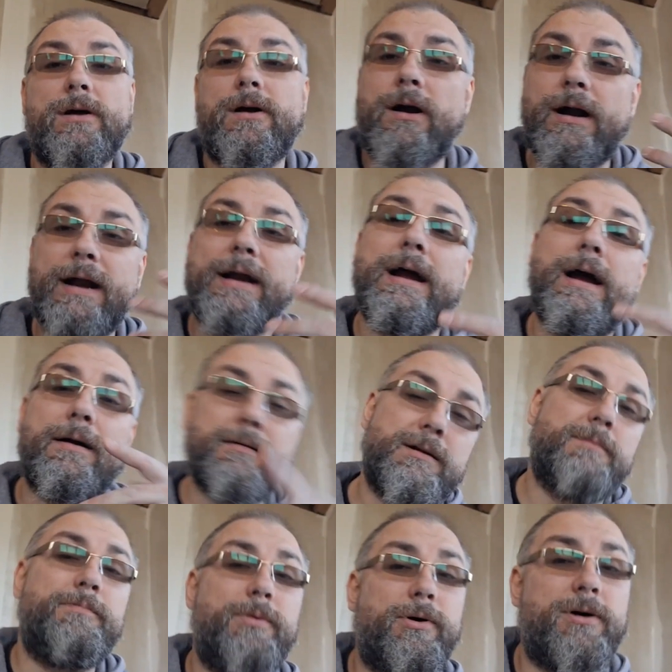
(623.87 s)
All right, I'm
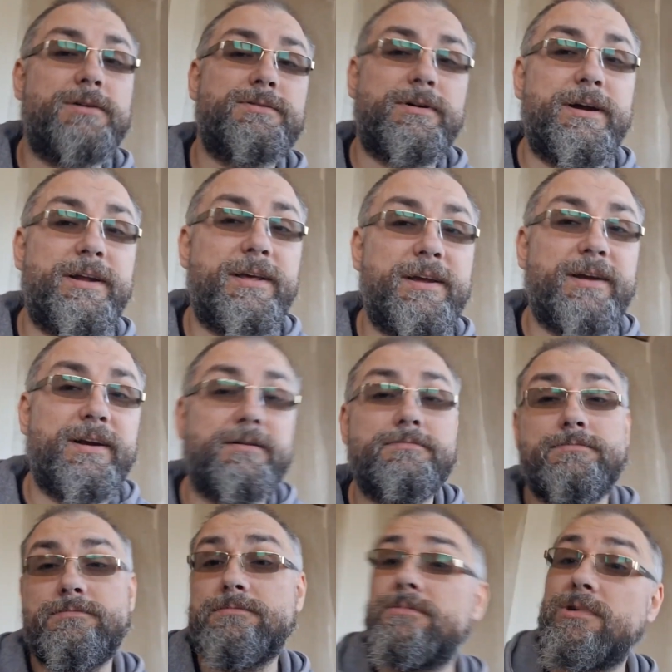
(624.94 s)
gonna pause right
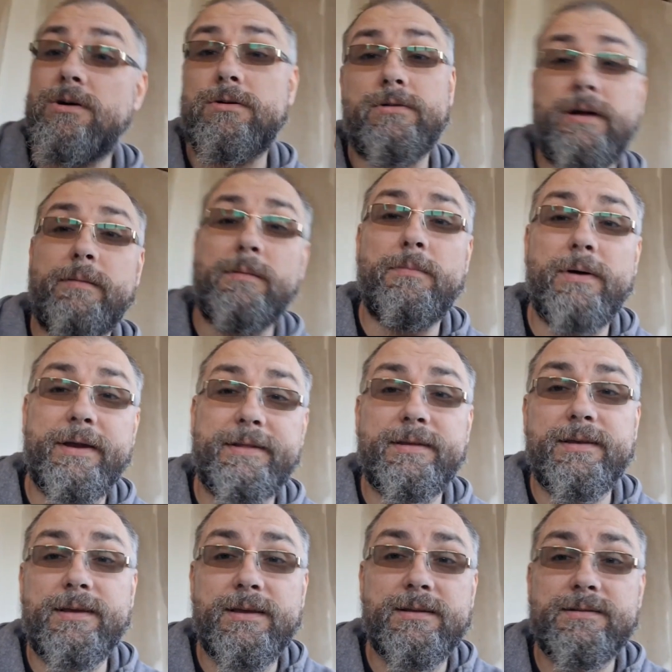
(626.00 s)
here, go grab a bite to
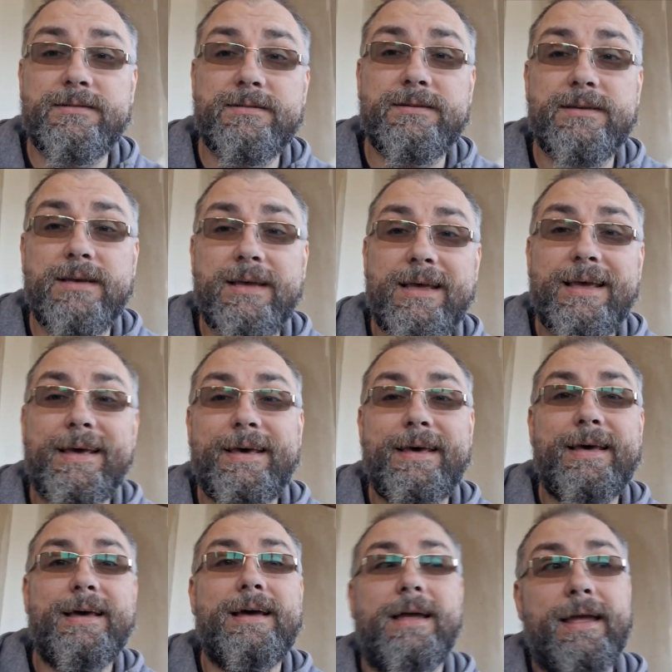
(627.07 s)
eat,
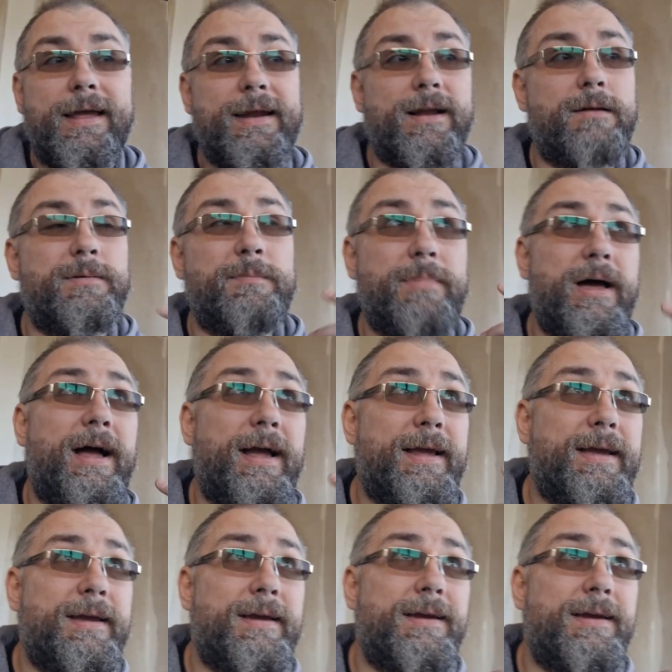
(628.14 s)
and I'll be back